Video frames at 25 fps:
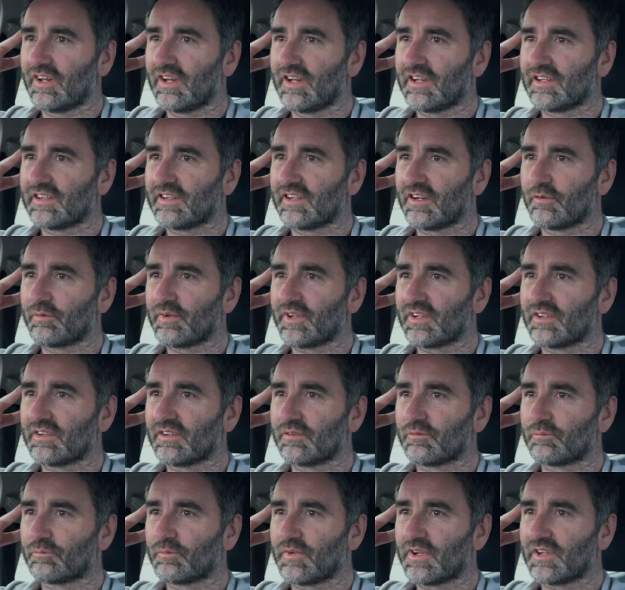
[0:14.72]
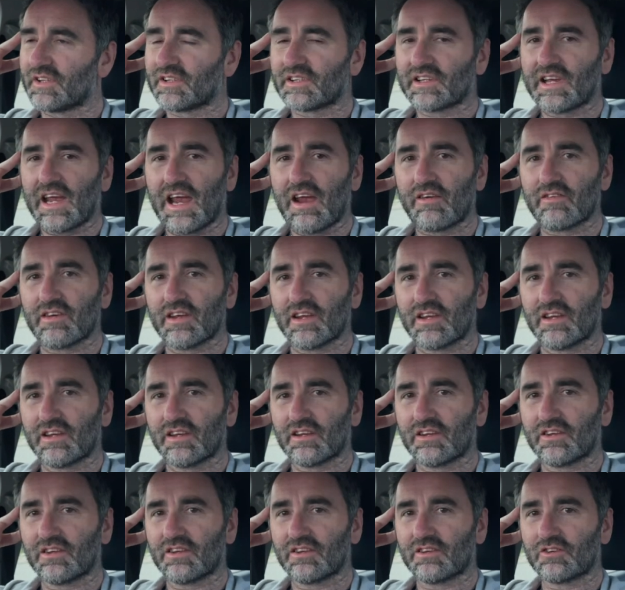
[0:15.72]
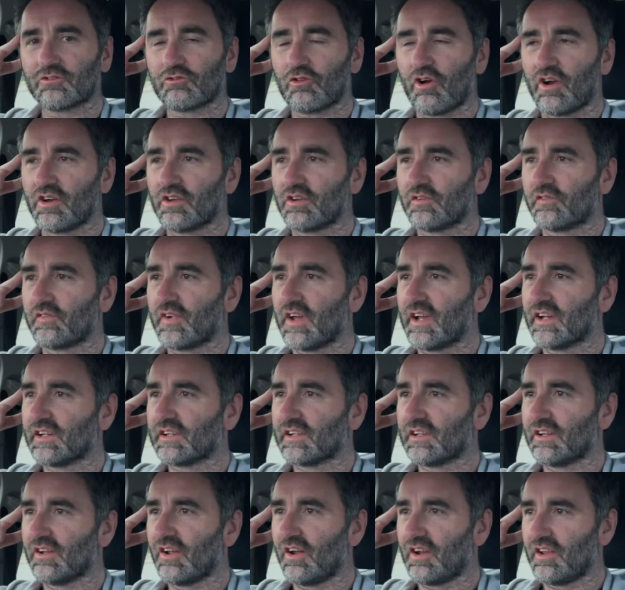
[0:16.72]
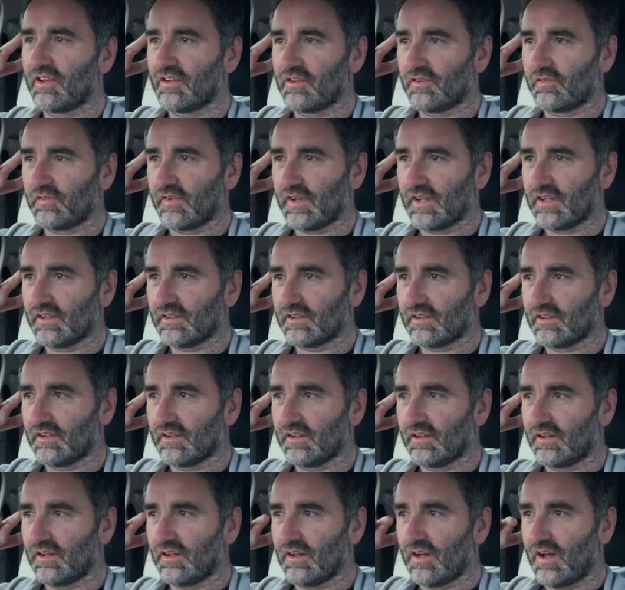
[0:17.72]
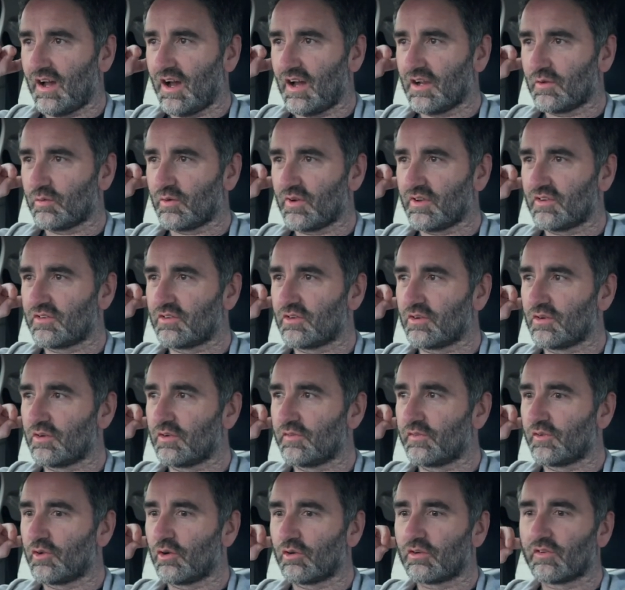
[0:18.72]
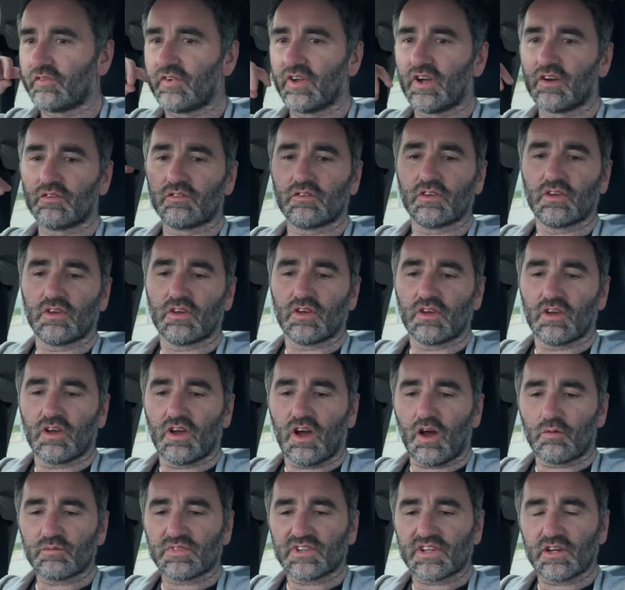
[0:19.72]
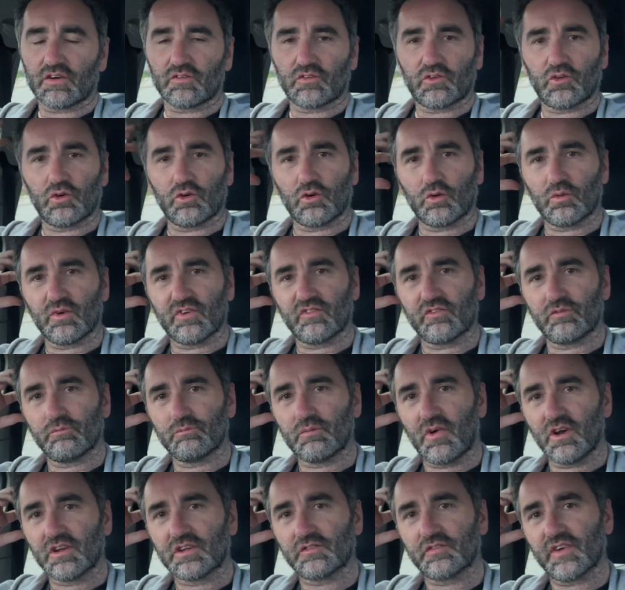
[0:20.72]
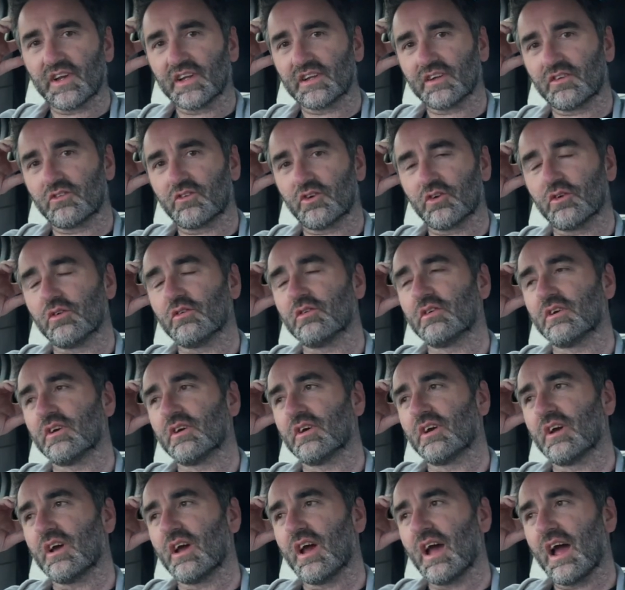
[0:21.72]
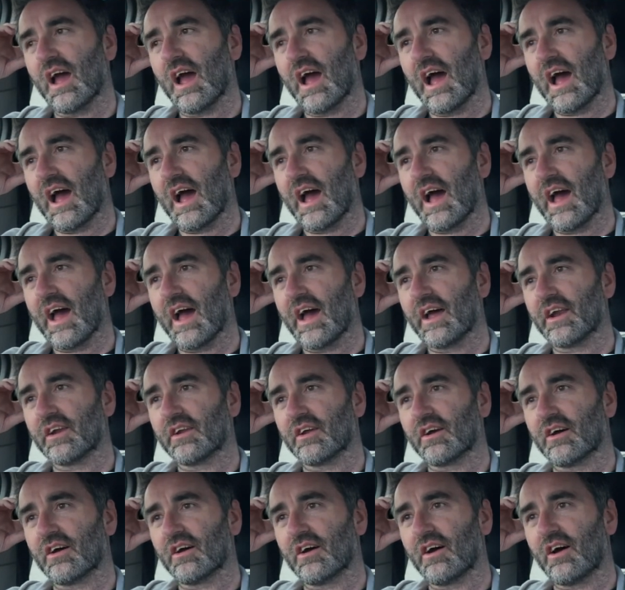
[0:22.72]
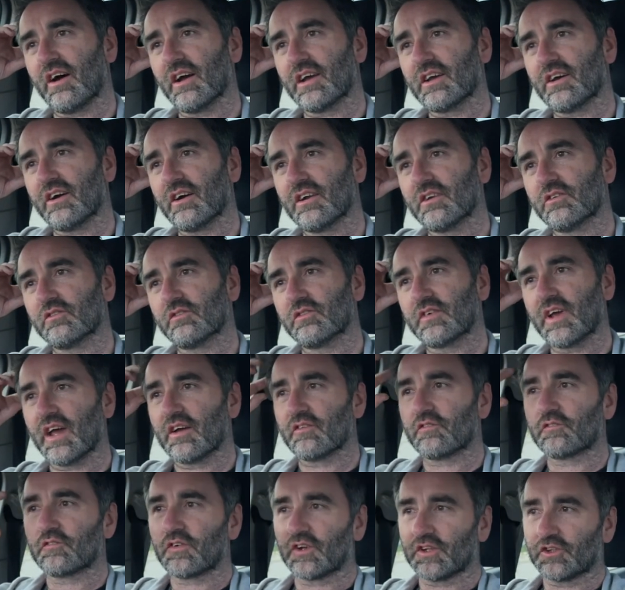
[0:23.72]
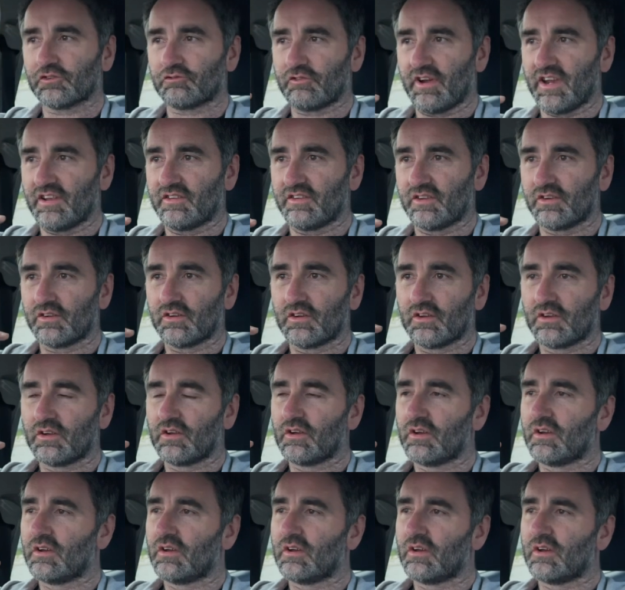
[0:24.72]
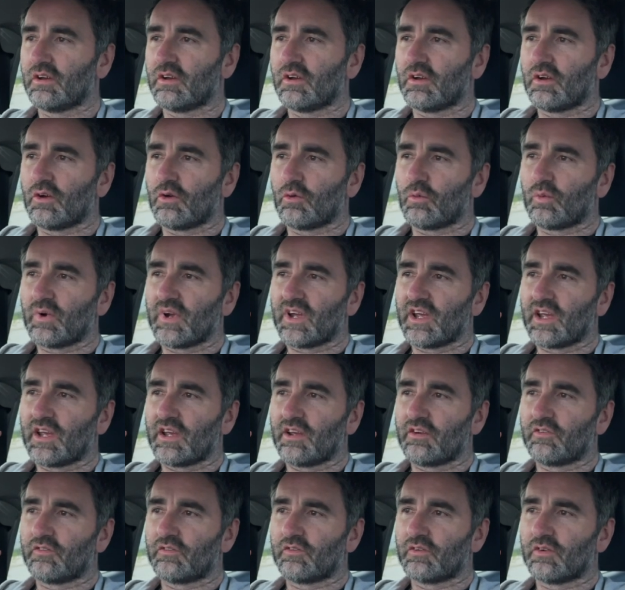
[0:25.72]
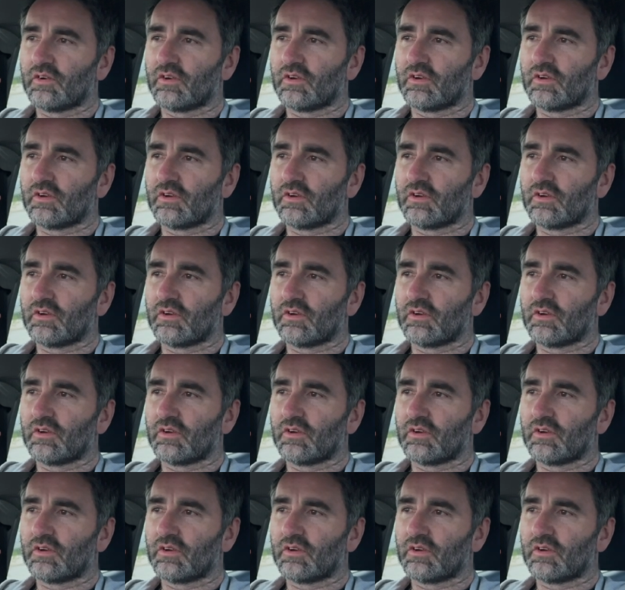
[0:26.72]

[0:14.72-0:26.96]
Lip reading: it's still a bit scary. Trying new things, learning new things. I just wanted to do photography. I'm self-taught with most things I do, and I kind of get frustrated with